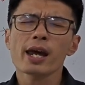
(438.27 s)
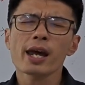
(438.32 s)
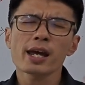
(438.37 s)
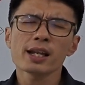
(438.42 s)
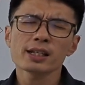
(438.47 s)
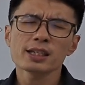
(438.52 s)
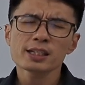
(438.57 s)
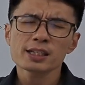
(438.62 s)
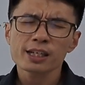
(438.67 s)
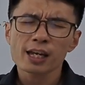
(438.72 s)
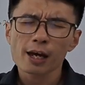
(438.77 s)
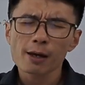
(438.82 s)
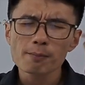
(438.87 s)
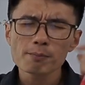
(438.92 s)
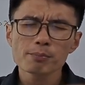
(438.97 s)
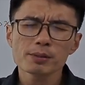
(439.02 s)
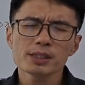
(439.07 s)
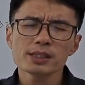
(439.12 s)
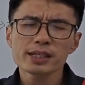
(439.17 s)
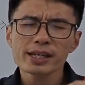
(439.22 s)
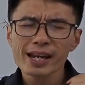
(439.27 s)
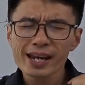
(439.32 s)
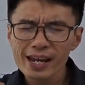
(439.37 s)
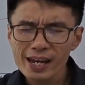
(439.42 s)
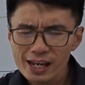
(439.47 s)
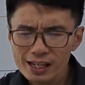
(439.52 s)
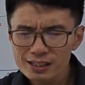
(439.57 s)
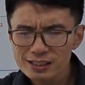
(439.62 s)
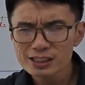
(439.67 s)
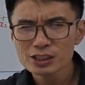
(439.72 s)
and it can be
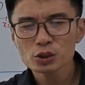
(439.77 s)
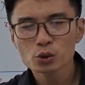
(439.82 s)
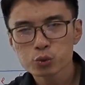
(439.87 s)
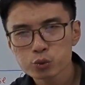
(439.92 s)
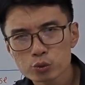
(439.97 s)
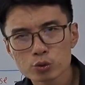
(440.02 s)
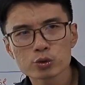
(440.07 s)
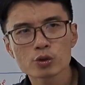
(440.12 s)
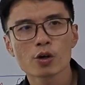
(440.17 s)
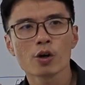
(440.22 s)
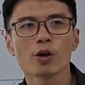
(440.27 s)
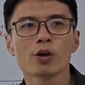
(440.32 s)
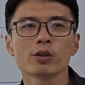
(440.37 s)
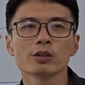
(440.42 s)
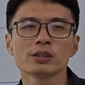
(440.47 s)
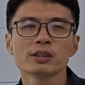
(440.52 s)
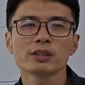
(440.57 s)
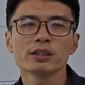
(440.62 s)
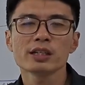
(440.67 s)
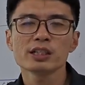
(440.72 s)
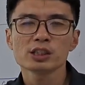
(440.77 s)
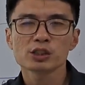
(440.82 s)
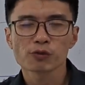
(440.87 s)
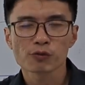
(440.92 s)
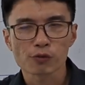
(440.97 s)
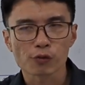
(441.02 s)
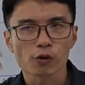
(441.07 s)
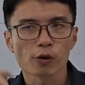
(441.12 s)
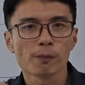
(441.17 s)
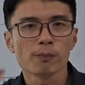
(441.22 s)
any two coordinates
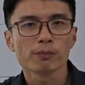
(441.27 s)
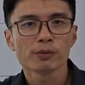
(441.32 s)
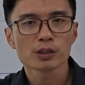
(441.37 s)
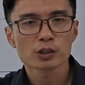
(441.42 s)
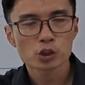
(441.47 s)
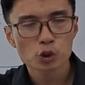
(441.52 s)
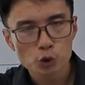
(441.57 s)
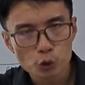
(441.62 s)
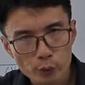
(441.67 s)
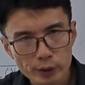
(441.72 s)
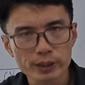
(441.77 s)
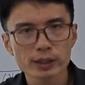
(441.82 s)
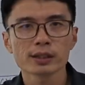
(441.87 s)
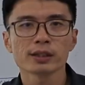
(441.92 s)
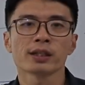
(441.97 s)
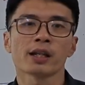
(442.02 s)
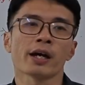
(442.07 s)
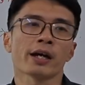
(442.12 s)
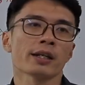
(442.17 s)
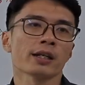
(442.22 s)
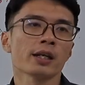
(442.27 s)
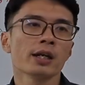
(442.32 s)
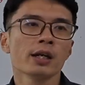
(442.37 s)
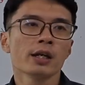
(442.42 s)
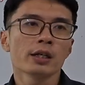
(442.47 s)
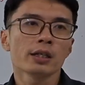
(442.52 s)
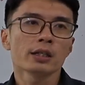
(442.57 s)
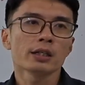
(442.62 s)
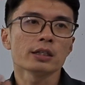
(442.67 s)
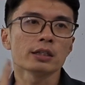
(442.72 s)
from the straight line.
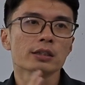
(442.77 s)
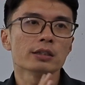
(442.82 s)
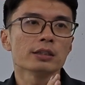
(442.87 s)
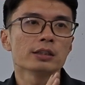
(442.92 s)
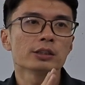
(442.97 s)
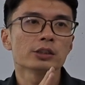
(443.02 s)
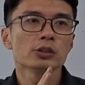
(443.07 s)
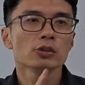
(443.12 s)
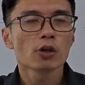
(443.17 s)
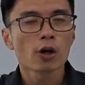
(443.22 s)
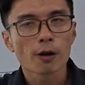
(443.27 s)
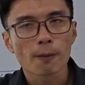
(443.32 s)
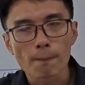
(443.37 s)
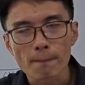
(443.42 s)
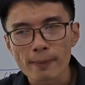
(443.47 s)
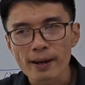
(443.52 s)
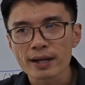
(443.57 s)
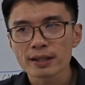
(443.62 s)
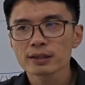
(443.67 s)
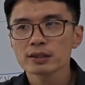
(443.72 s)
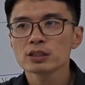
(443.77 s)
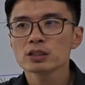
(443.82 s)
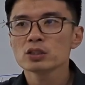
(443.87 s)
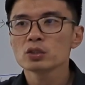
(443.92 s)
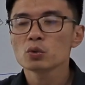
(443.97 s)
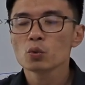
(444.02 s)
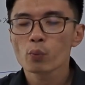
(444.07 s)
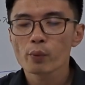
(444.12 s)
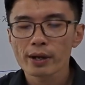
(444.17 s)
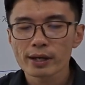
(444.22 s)
It does not
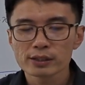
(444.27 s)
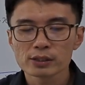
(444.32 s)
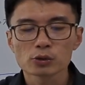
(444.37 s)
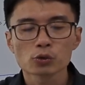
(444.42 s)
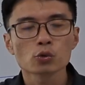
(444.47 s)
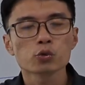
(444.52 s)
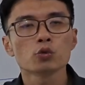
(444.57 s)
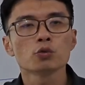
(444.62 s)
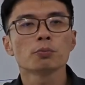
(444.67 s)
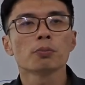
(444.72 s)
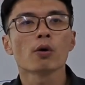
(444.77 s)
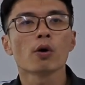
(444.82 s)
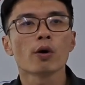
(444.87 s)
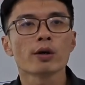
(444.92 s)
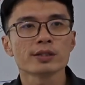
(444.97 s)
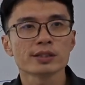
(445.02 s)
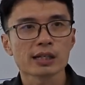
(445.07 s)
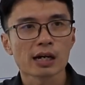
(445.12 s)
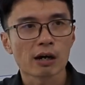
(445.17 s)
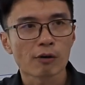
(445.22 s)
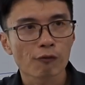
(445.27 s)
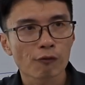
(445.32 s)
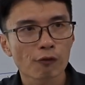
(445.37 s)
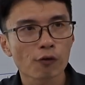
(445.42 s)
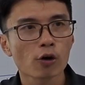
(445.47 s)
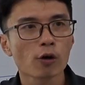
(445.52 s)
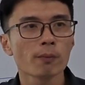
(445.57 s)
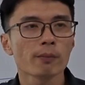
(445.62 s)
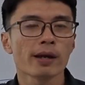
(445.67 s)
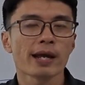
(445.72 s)
matter where the 2 points are
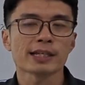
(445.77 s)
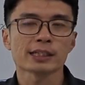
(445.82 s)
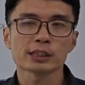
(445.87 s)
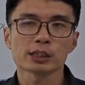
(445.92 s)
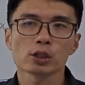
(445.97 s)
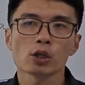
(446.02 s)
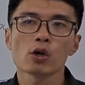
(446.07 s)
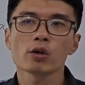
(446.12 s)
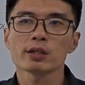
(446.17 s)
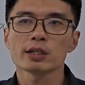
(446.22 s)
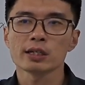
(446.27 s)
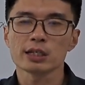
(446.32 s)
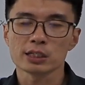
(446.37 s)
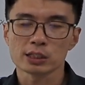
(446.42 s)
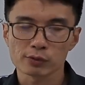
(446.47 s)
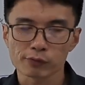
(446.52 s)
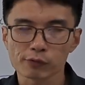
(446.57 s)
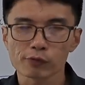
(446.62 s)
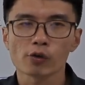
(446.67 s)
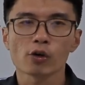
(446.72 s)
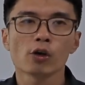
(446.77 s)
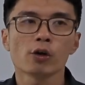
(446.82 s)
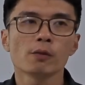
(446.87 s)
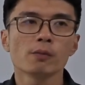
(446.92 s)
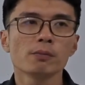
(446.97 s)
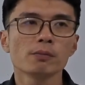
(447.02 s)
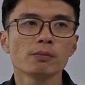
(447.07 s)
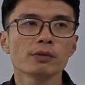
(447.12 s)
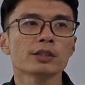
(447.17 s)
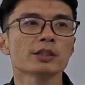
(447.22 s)
from as long as it's
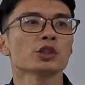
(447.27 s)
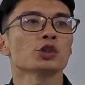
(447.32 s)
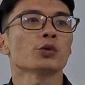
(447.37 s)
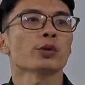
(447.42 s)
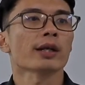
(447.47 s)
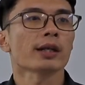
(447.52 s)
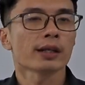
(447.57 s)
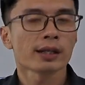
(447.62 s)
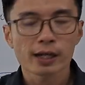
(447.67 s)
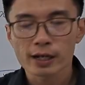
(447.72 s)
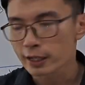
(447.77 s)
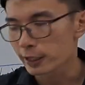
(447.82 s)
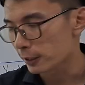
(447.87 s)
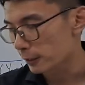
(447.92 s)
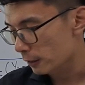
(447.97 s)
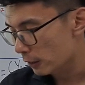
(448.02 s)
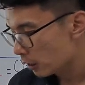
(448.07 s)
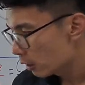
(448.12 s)
from the straight line.